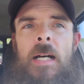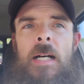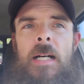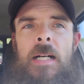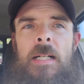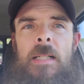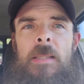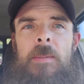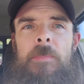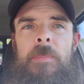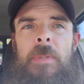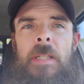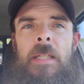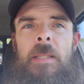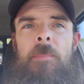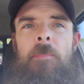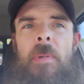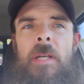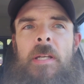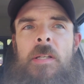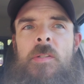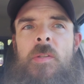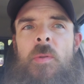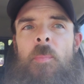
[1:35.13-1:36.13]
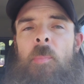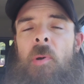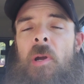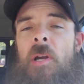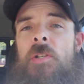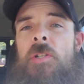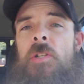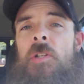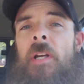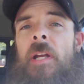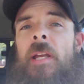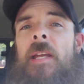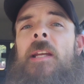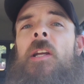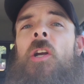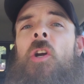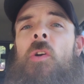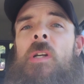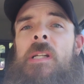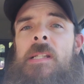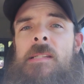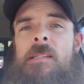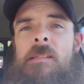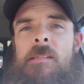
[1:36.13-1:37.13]
it makes the pressure
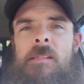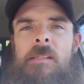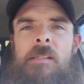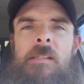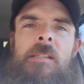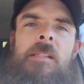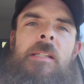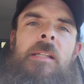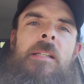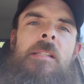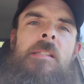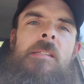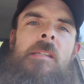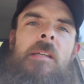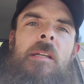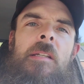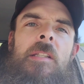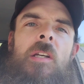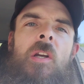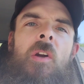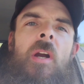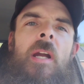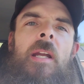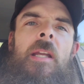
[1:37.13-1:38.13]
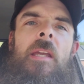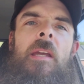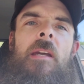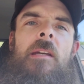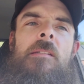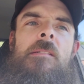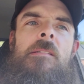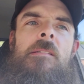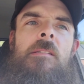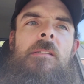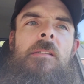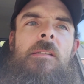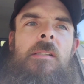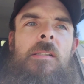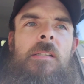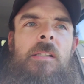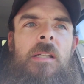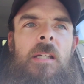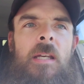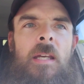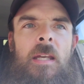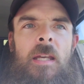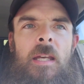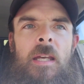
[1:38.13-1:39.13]
increase inside the crankcase.
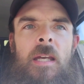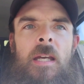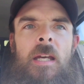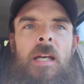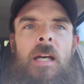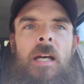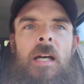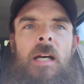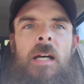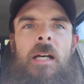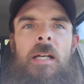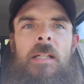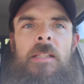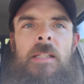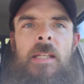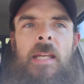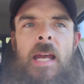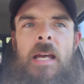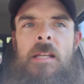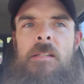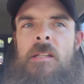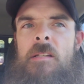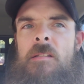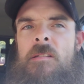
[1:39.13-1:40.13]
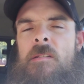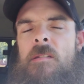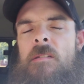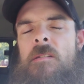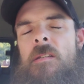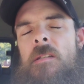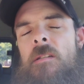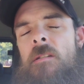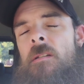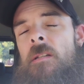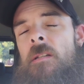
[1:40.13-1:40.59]
Gaskets and